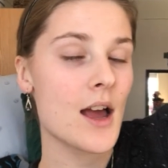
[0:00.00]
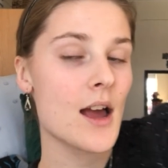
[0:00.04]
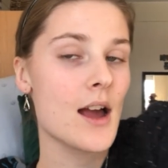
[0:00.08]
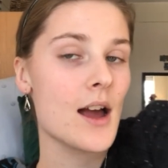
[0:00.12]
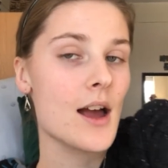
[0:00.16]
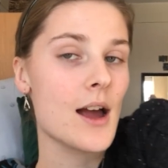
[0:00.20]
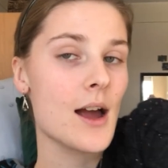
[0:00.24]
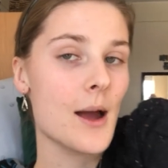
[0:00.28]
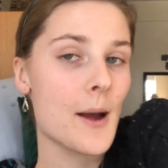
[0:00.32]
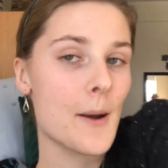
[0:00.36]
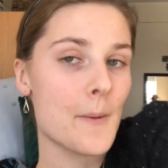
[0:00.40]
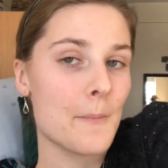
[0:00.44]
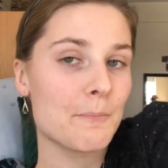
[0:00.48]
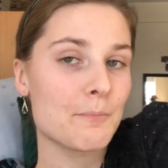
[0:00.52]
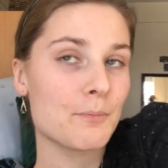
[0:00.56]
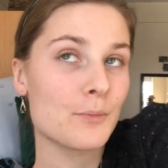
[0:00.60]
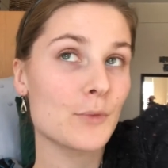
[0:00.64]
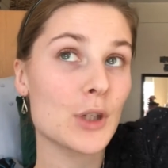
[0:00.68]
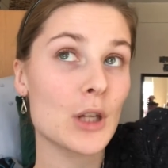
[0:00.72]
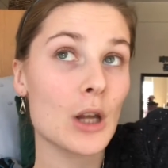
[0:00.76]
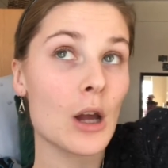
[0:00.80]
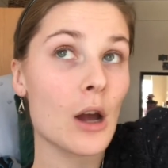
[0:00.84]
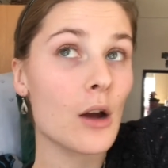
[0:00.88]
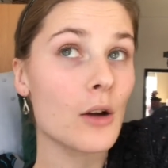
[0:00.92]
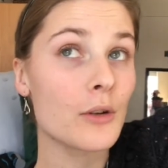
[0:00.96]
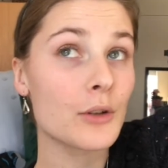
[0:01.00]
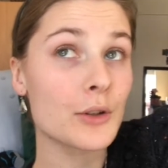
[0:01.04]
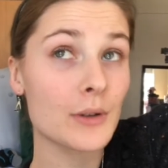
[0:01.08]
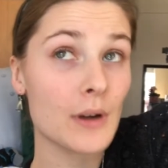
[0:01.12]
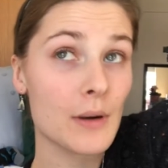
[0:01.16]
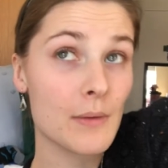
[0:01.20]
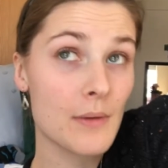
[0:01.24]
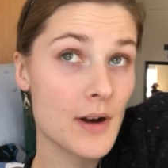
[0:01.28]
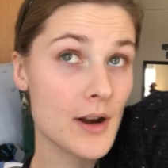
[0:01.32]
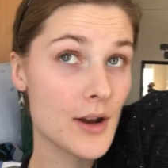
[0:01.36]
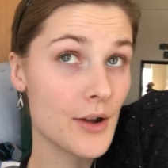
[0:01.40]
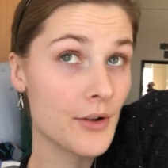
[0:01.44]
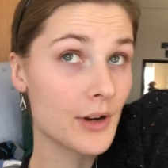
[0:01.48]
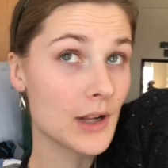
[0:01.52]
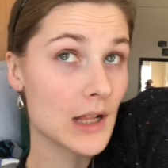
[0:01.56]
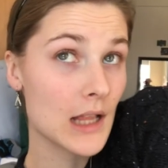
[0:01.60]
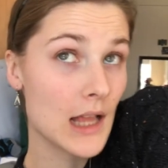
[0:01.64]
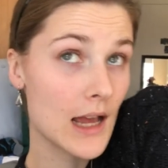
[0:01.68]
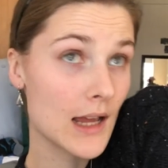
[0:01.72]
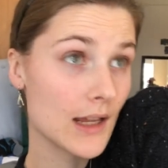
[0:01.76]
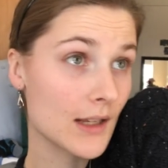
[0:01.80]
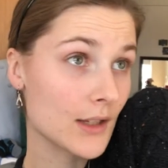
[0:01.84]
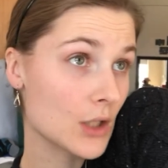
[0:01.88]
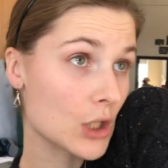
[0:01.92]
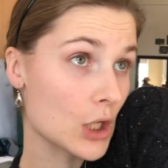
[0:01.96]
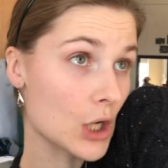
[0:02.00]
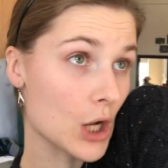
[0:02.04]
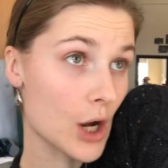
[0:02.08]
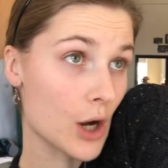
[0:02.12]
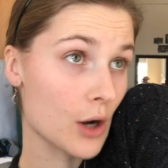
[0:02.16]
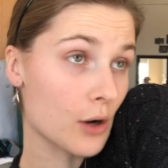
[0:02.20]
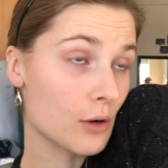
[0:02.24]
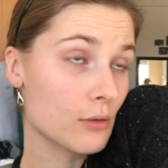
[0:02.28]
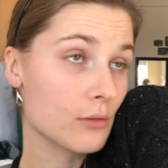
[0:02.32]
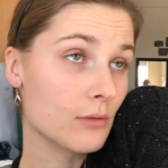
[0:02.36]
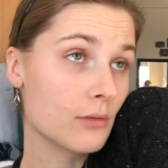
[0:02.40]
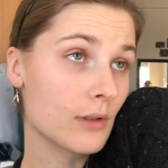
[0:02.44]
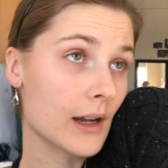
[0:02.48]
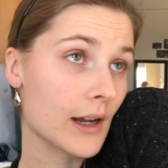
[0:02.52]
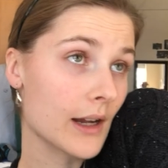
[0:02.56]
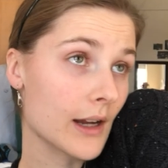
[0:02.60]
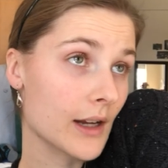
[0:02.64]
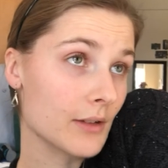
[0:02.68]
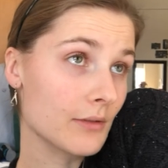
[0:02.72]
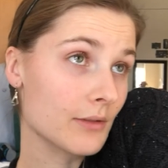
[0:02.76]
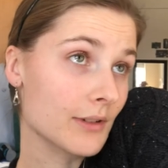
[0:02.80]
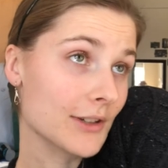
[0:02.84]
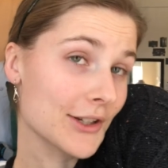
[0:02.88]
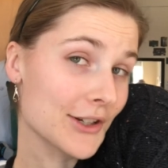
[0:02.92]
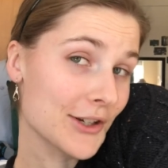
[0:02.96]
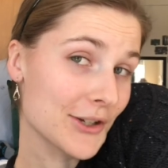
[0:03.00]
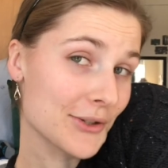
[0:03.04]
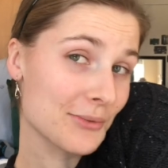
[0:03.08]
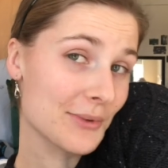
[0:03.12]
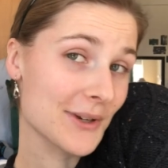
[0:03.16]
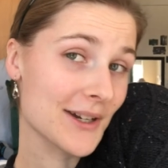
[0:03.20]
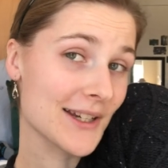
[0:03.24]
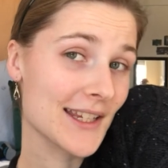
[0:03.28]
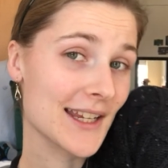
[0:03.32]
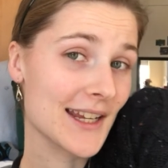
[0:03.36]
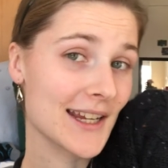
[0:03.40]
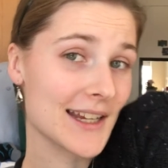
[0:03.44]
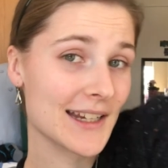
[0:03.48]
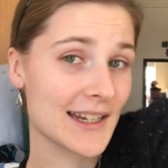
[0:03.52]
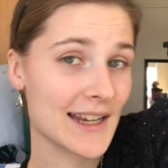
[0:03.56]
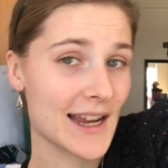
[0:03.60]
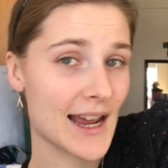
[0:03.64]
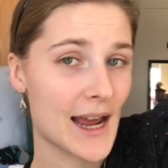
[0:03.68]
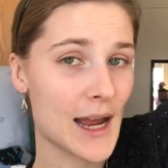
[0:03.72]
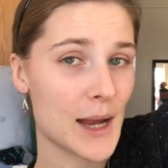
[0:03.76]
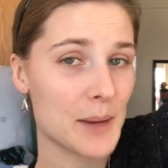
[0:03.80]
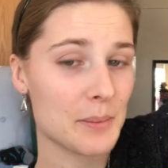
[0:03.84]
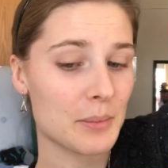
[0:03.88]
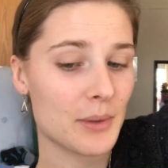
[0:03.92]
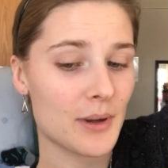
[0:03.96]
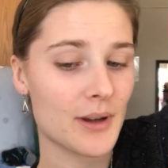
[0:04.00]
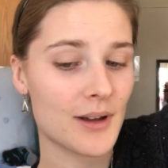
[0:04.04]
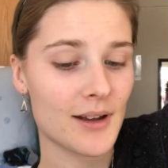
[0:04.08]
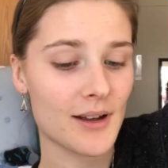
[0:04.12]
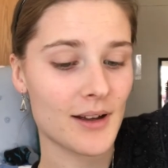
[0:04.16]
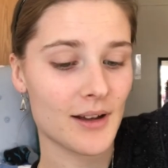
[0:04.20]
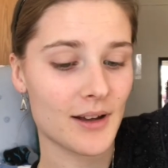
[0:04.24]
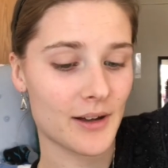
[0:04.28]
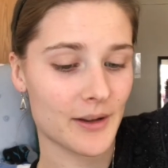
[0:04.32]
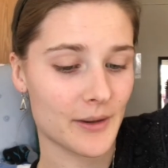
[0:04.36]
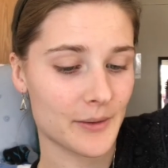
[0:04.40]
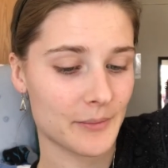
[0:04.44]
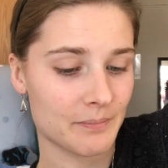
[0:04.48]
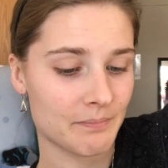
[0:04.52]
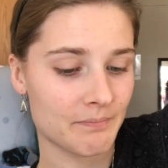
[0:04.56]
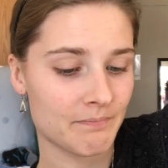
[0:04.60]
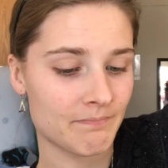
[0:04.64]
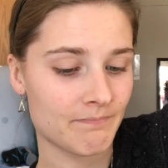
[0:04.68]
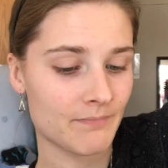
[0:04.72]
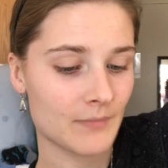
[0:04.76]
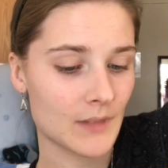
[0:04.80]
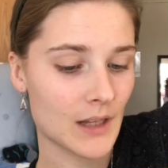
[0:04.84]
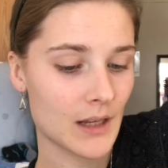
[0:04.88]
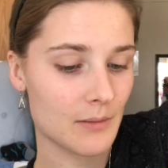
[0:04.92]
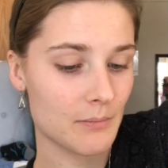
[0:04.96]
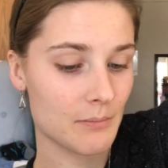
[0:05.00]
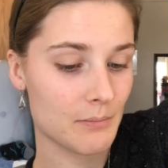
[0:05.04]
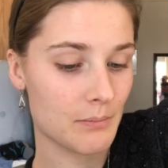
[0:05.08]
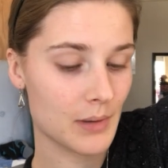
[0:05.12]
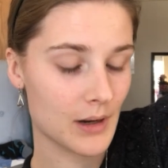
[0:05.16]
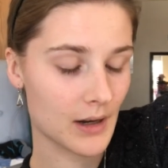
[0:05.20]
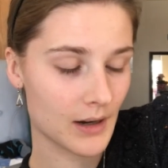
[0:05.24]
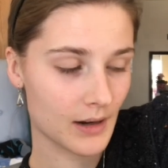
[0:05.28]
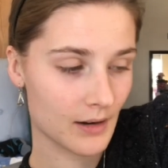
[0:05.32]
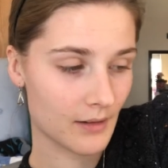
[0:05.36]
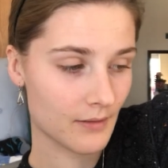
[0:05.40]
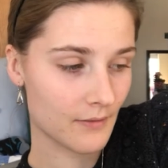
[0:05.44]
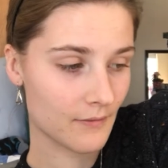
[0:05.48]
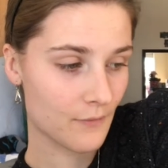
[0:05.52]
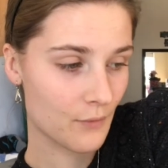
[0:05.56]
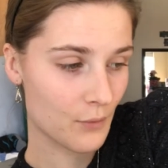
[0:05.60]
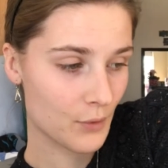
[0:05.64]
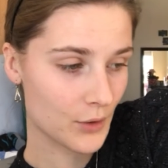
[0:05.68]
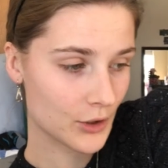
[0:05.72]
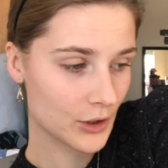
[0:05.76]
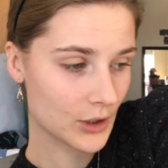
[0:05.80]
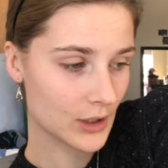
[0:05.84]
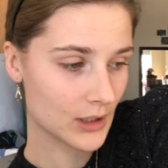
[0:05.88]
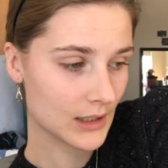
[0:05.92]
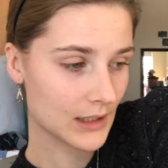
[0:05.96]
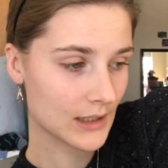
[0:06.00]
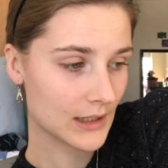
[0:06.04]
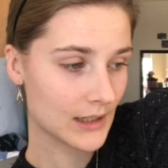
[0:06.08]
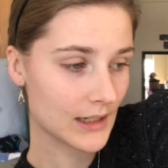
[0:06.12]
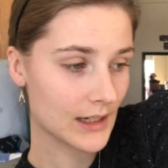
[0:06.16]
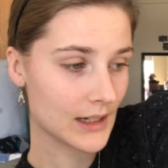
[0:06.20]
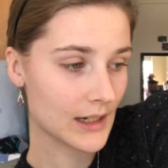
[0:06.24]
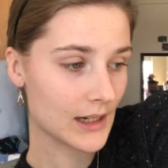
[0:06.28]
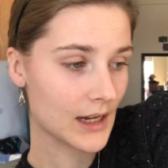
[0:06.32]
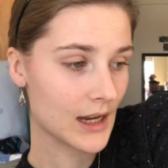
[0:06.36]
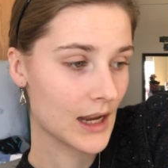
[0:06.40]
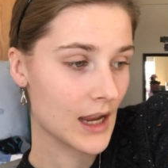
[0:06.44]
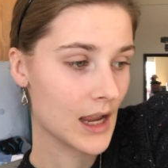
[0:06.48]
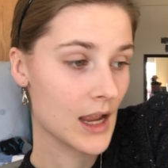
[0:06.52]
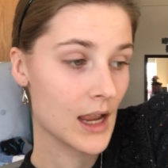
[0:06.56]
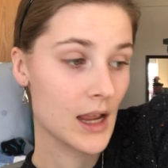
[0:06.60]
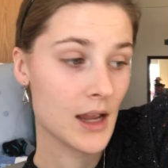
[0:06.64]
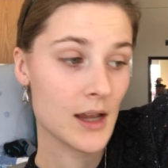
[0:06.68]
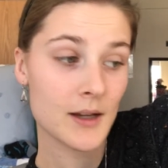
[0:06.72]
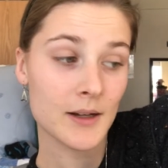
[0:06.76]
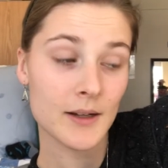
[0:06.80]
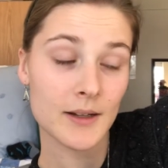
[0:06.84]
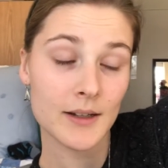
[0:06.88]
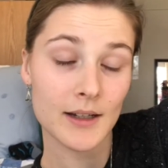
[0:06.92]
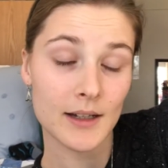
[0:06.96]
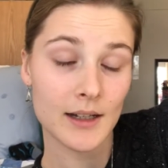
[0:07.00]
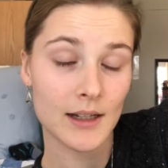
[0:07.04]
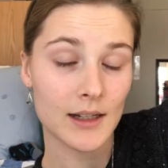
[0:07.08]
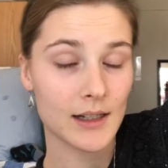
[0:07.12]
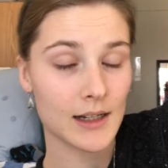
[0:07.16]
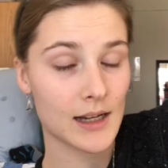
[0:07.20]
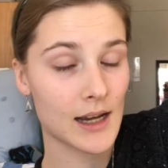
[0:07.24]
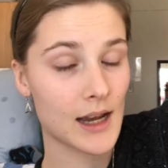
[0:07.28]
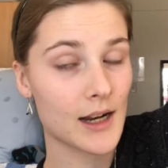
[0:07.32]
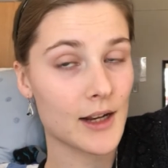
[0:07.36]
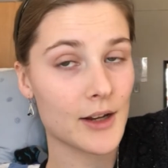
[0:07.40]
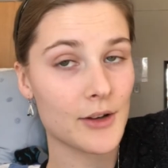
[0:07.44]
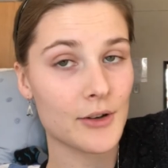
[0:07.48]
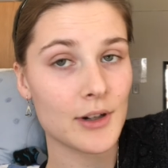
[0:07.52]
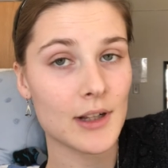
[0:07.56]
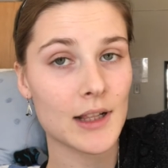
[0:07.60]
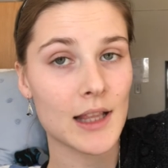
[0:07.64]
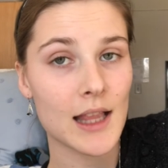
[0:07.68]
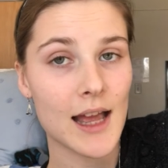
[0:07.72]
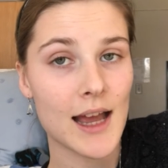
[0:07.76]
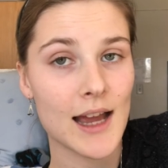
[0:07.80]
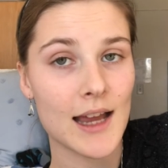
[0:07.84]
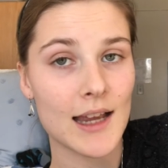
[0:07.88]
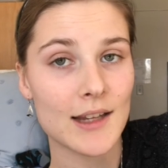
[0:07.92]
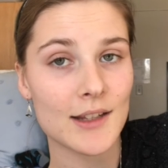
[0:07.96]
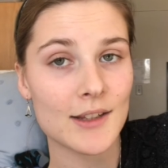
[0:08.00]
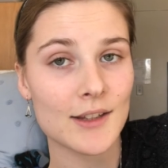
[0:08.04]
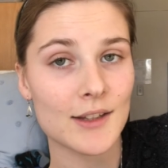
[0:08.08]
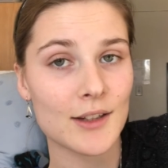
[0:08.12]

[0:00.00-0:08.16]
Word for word: Um, so do I want to go to class? No. I really just want to take a nap. Um, but unfortunately, gotta go to class.